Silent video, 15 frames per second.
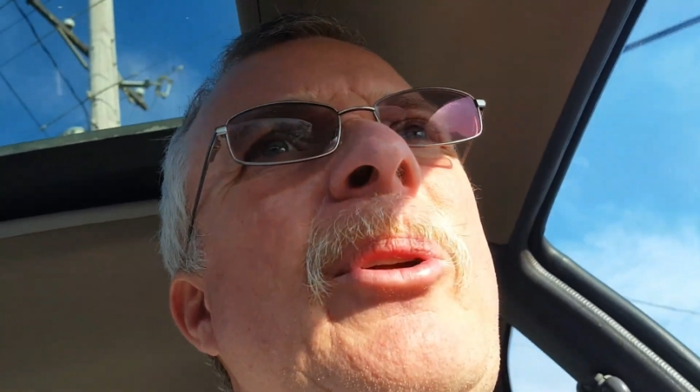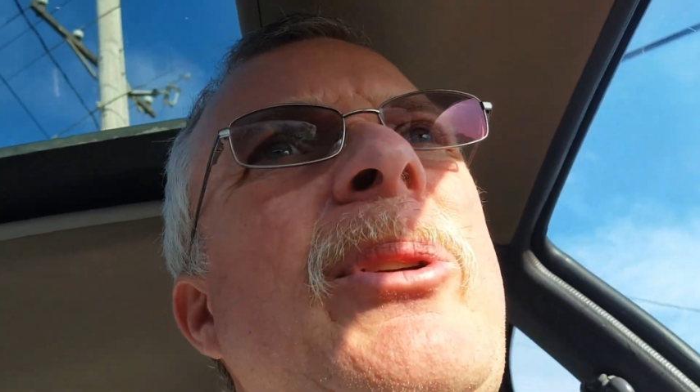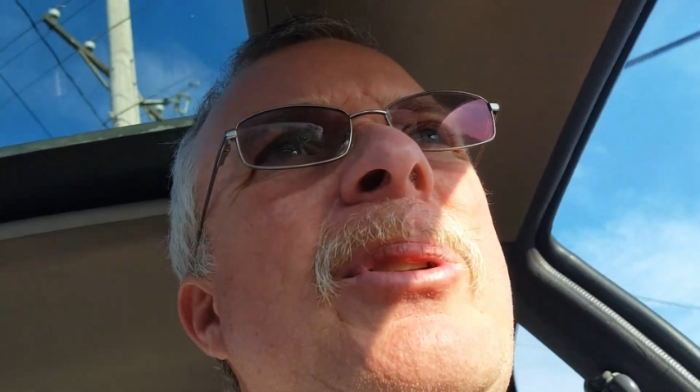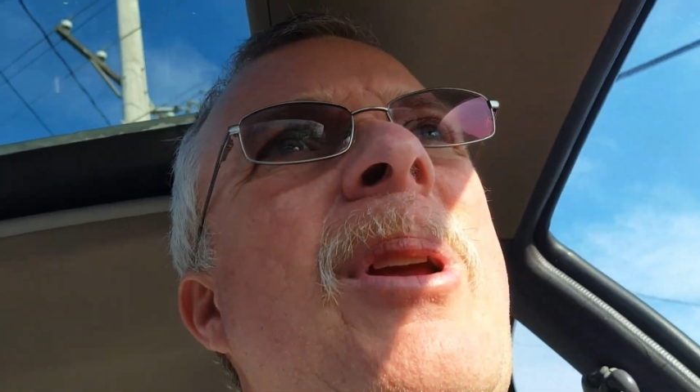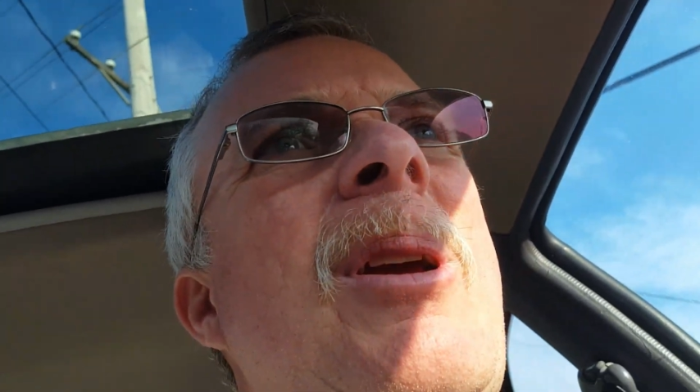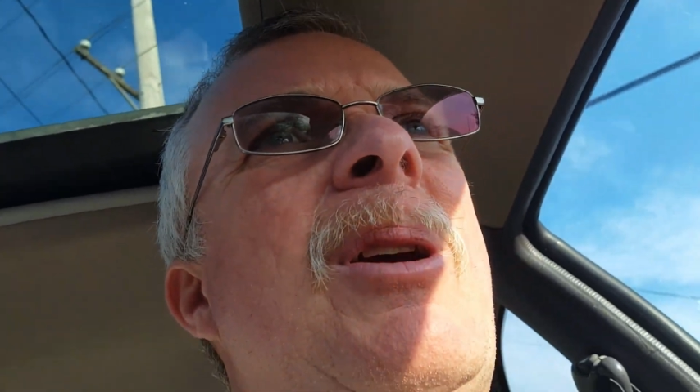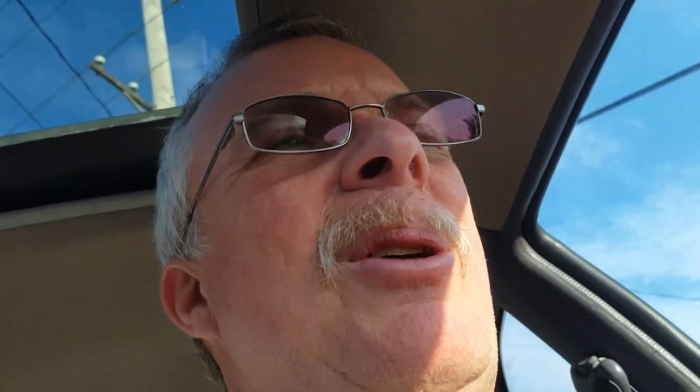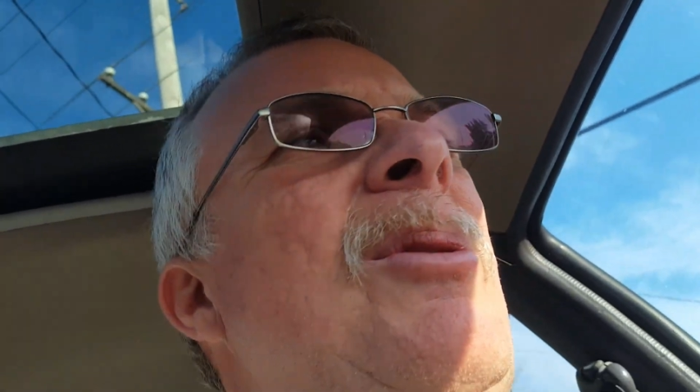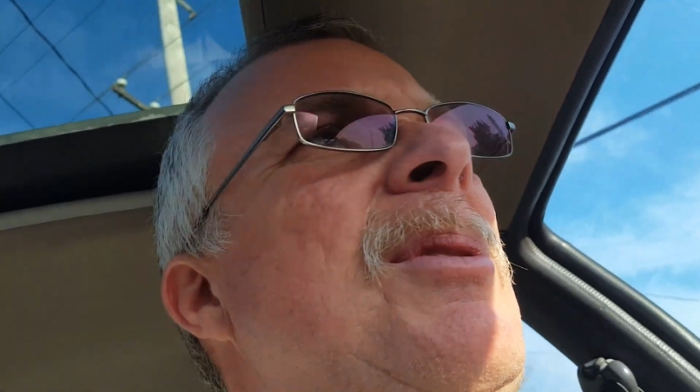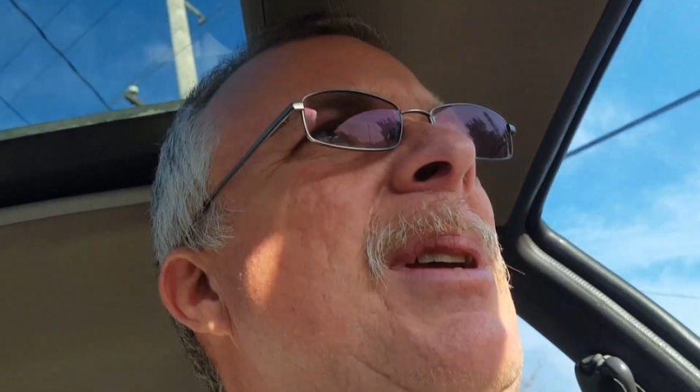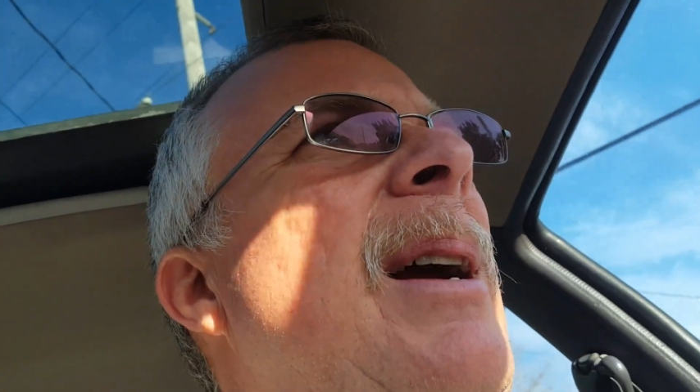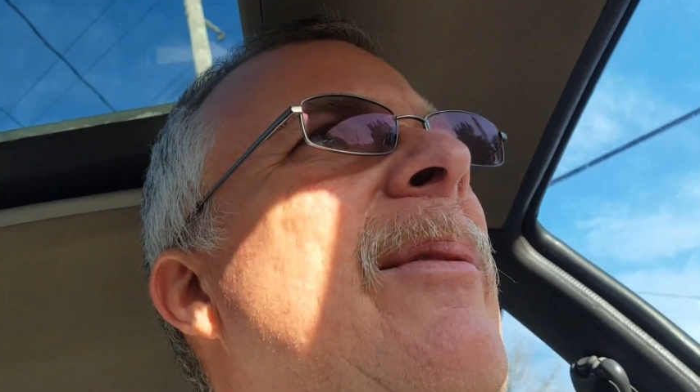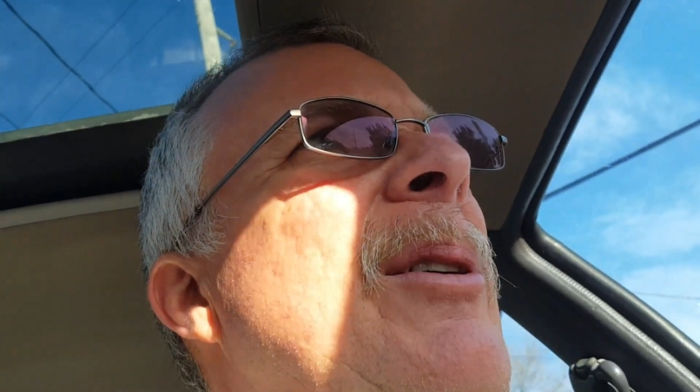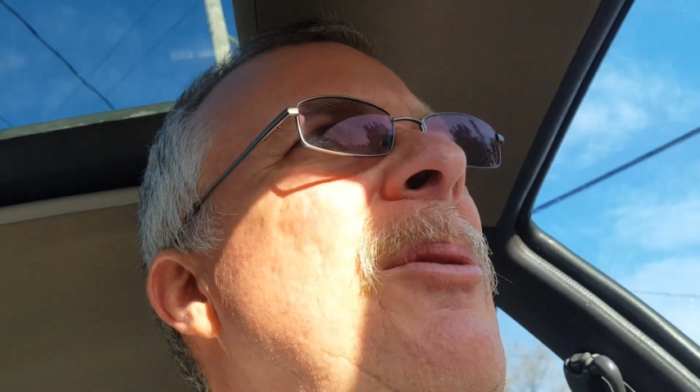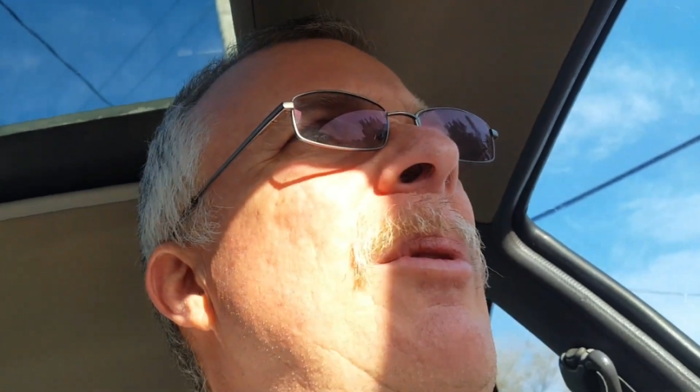There's cocoons
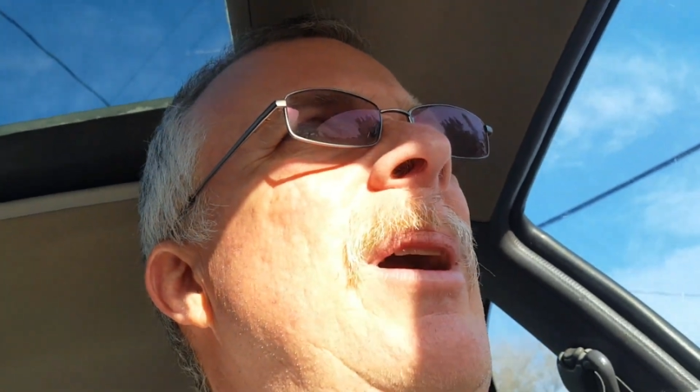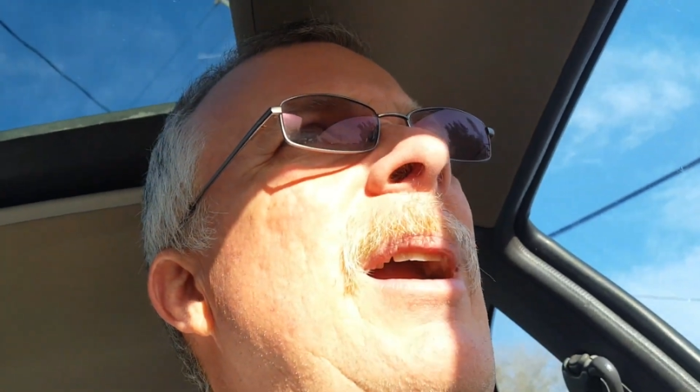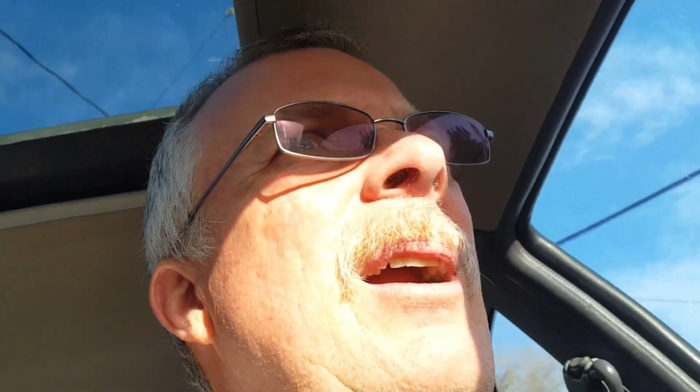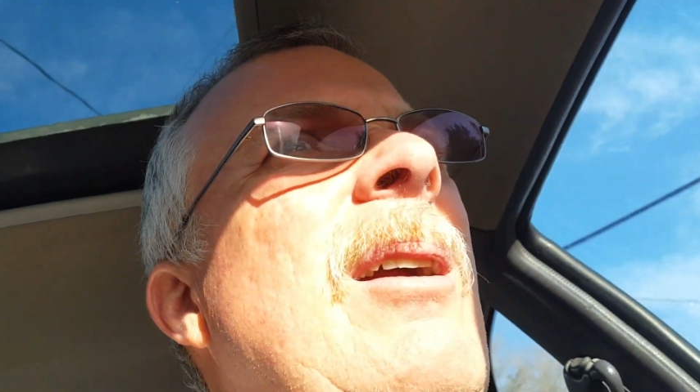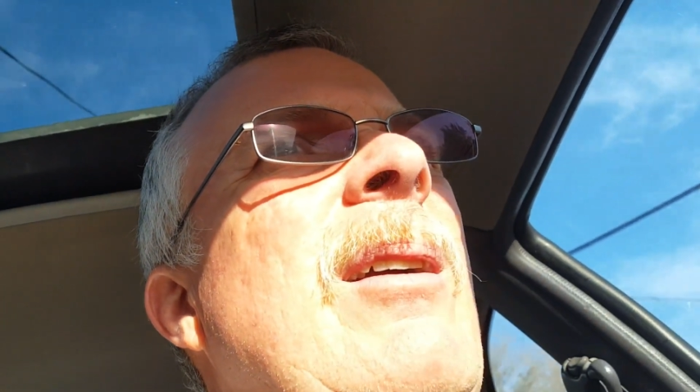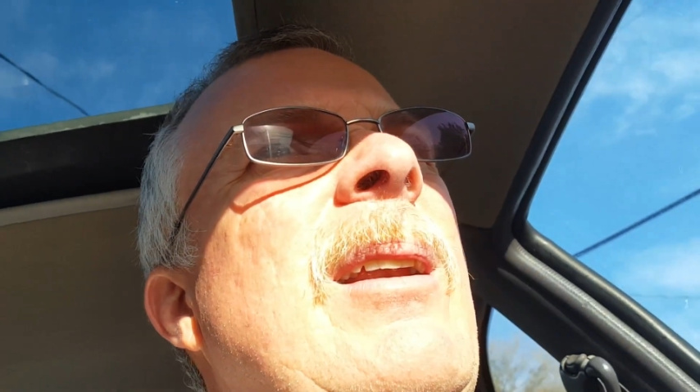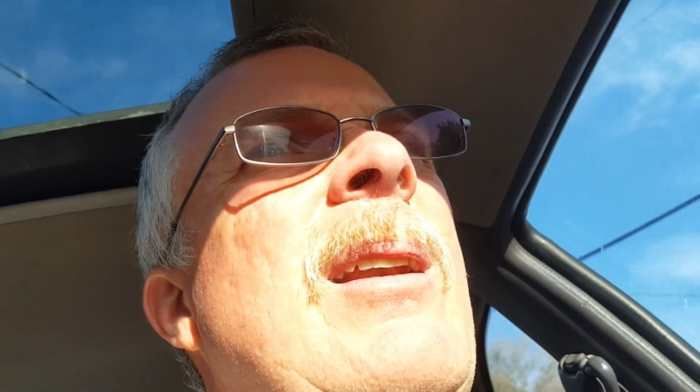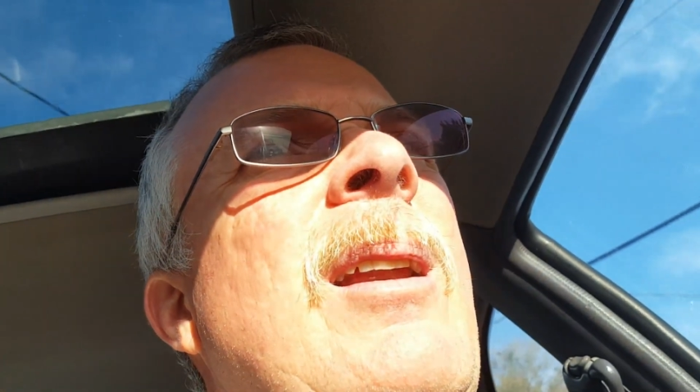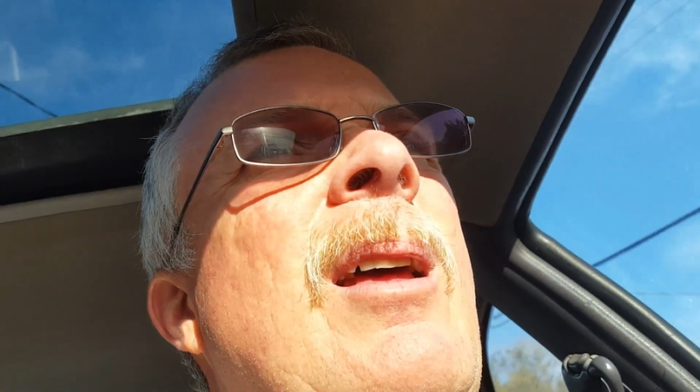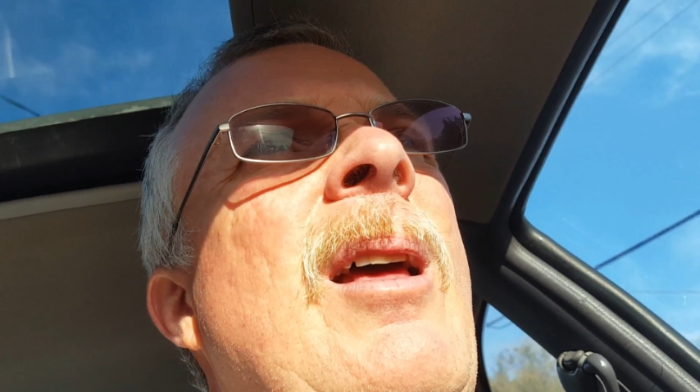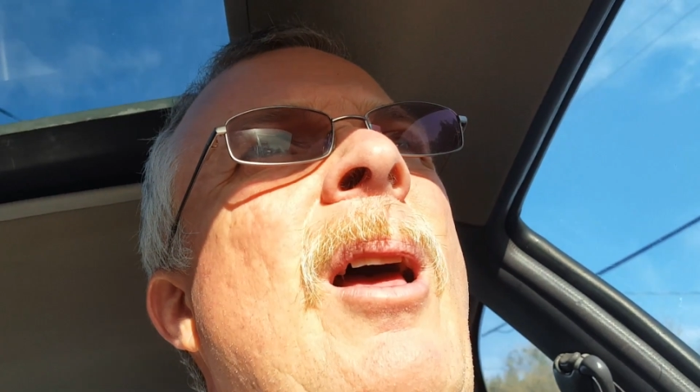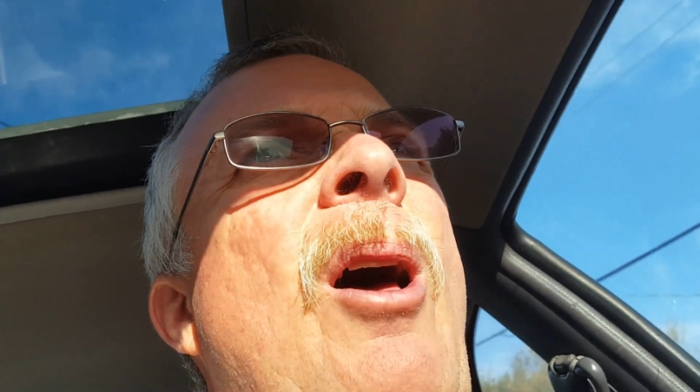everywhere, and